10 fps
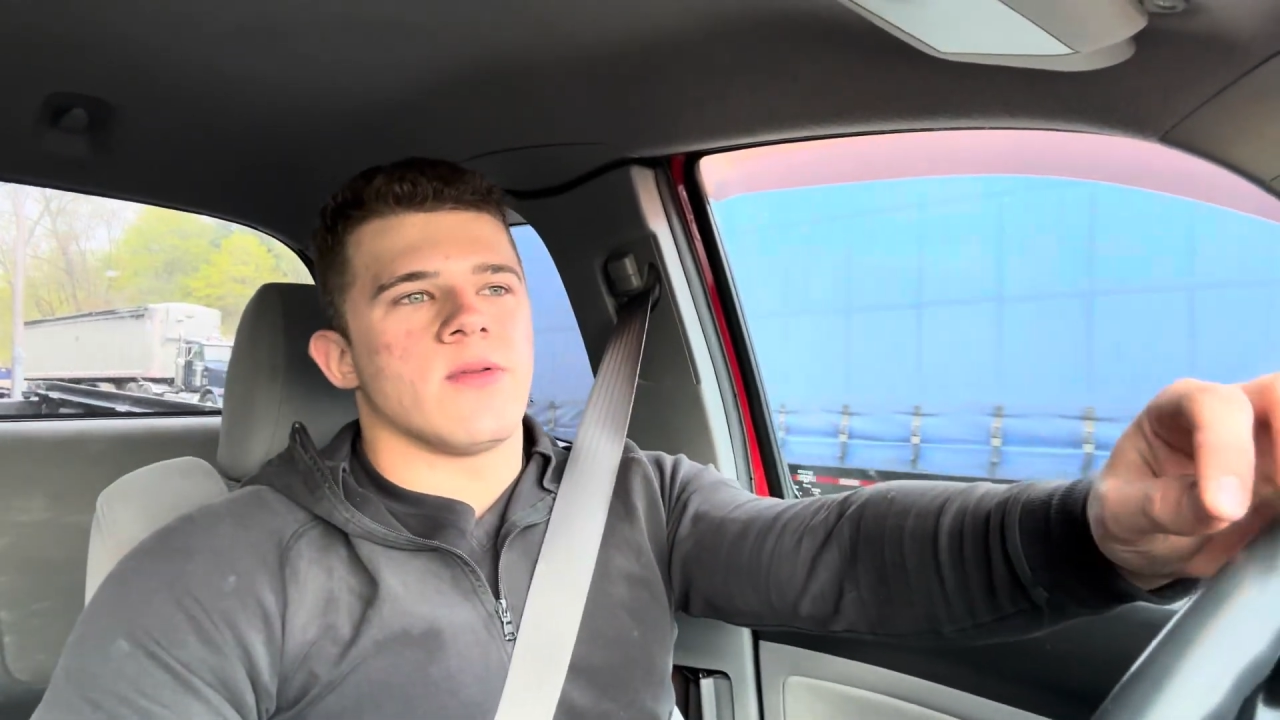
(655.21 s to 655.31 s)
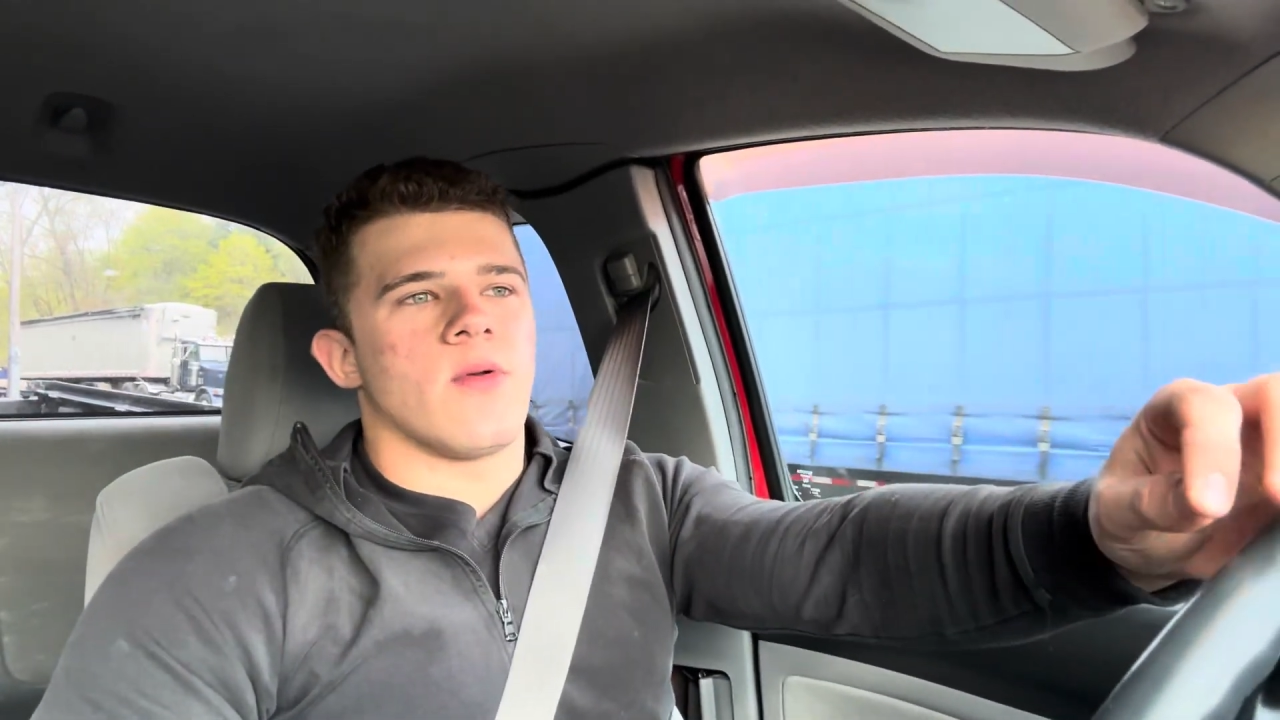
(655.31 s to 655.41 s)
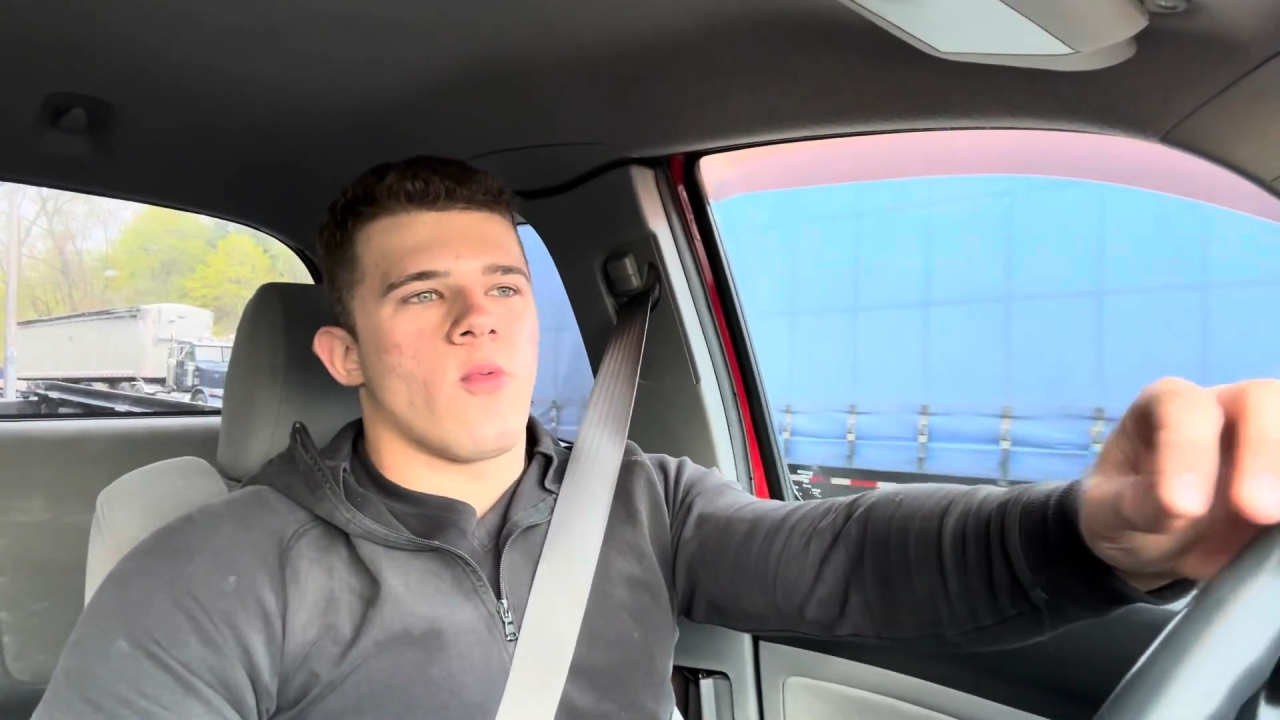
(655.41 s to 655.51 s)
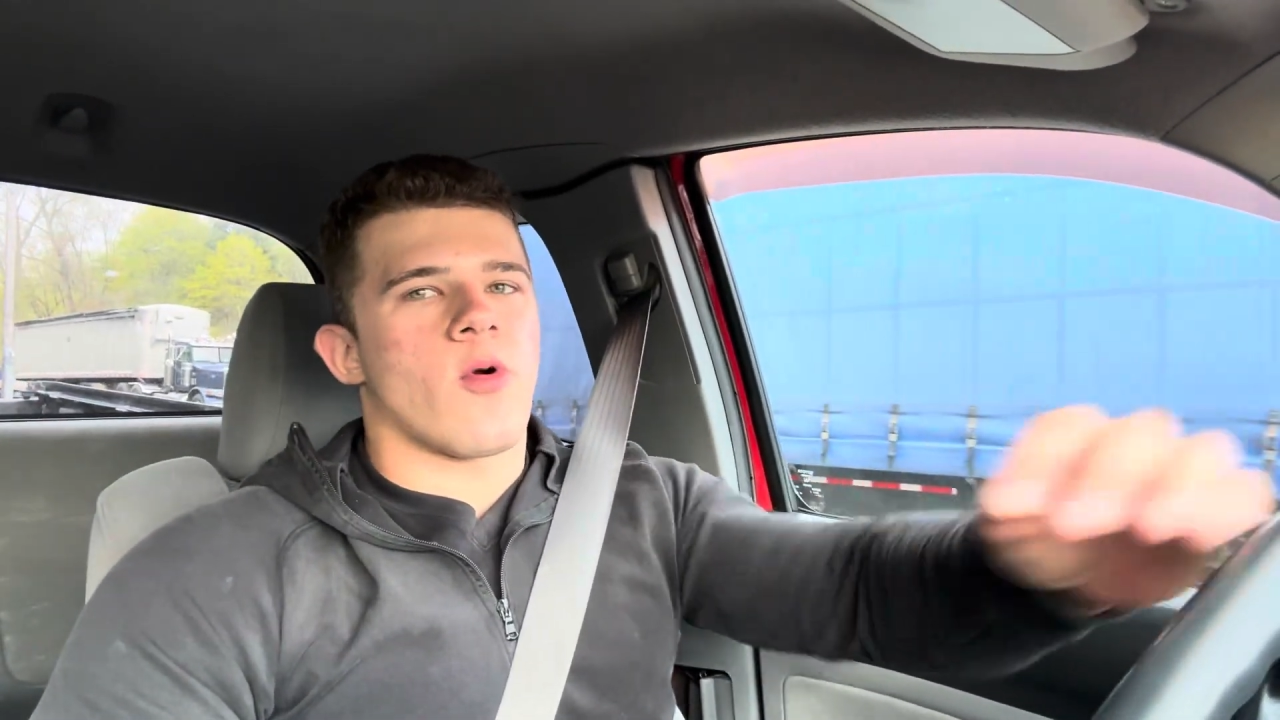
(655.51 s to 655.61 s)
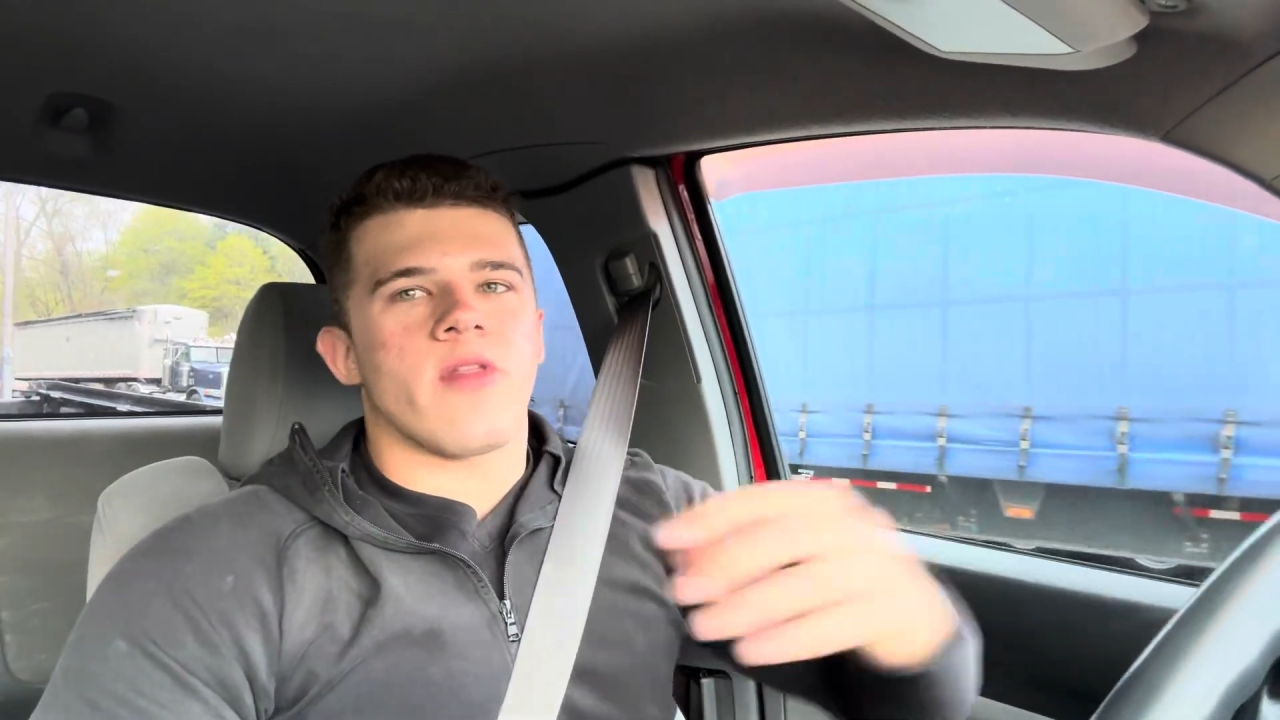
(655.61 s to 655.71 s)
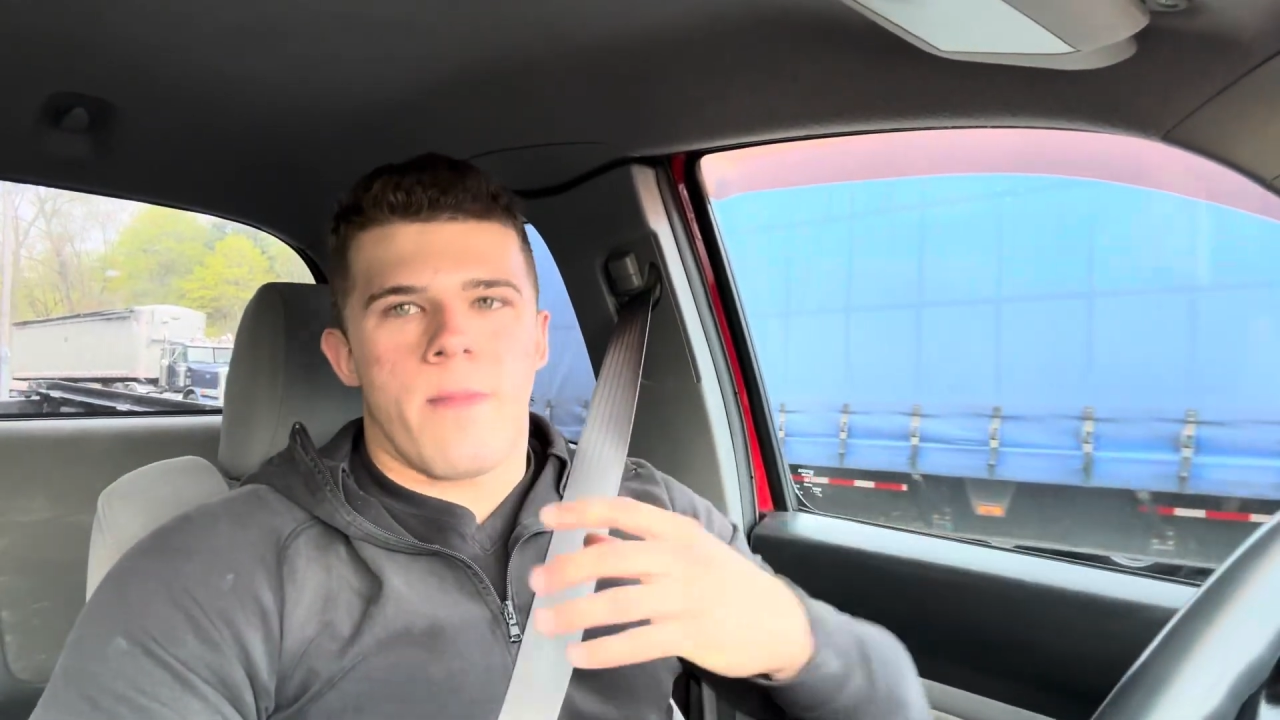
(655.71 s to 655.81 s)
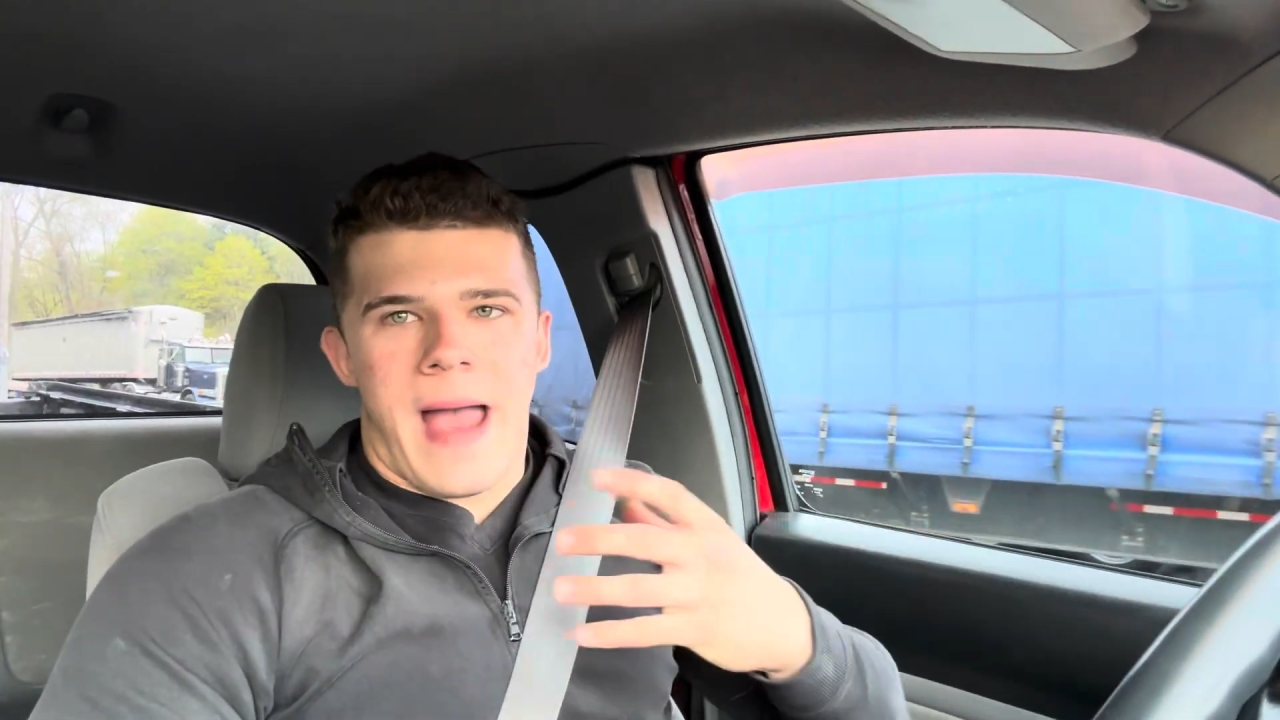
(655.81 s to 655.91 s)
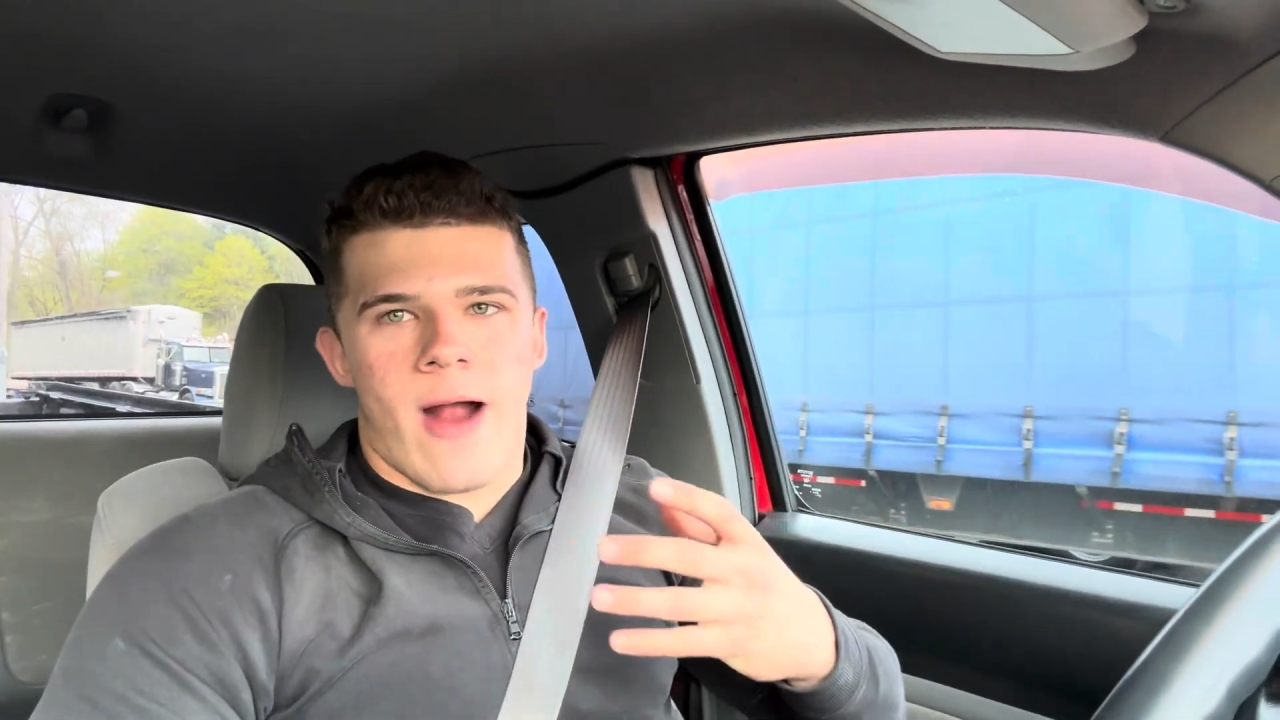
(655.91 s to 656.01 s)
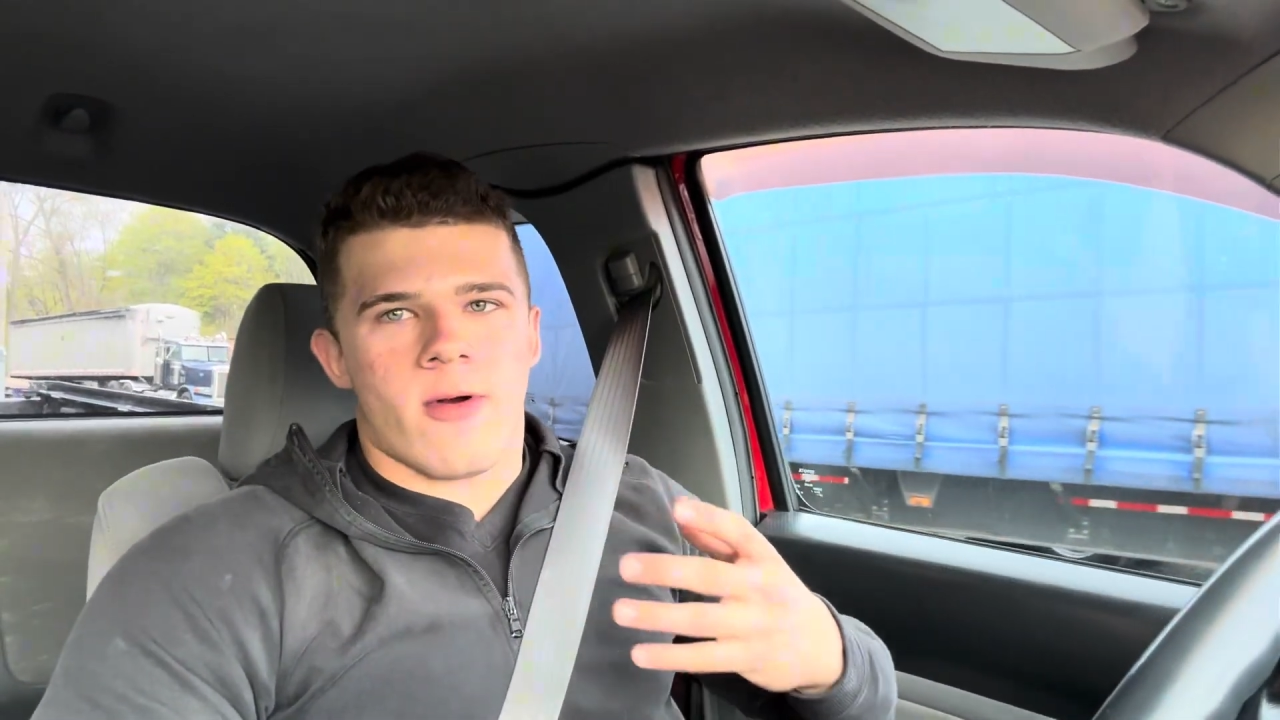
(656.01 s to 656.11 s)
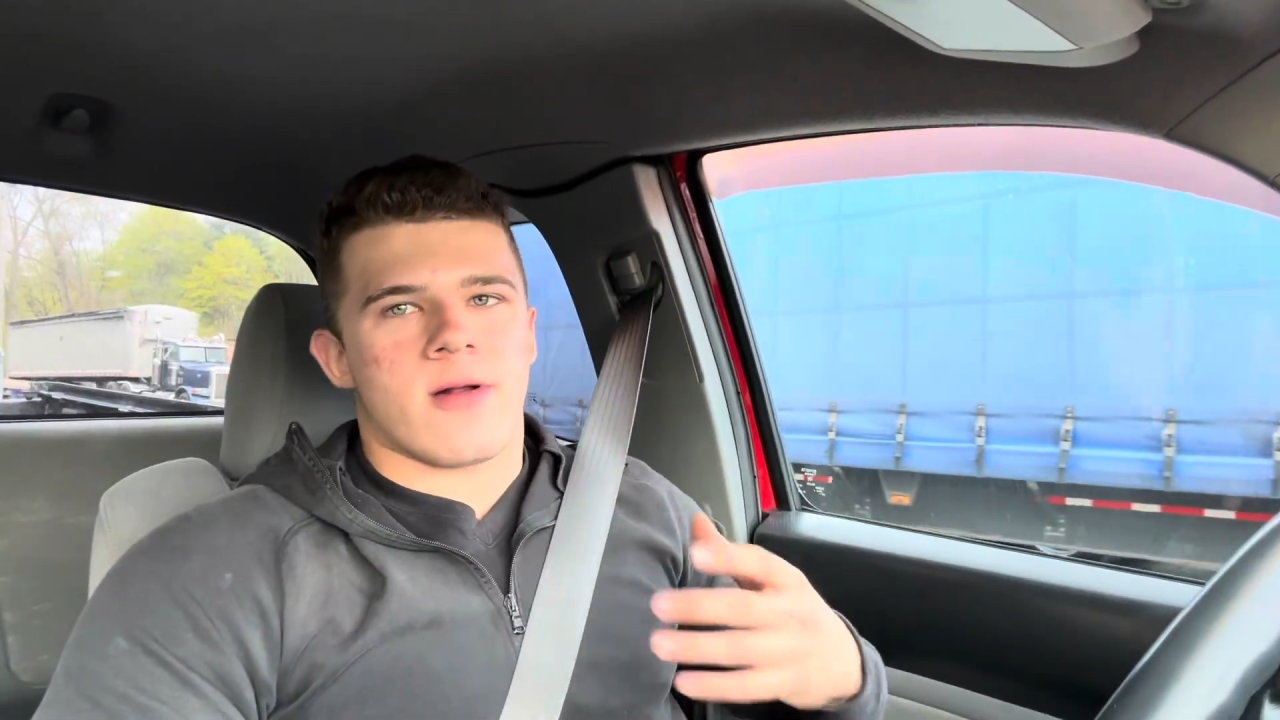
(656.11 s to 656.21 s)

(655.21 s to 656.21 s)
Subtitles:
where the power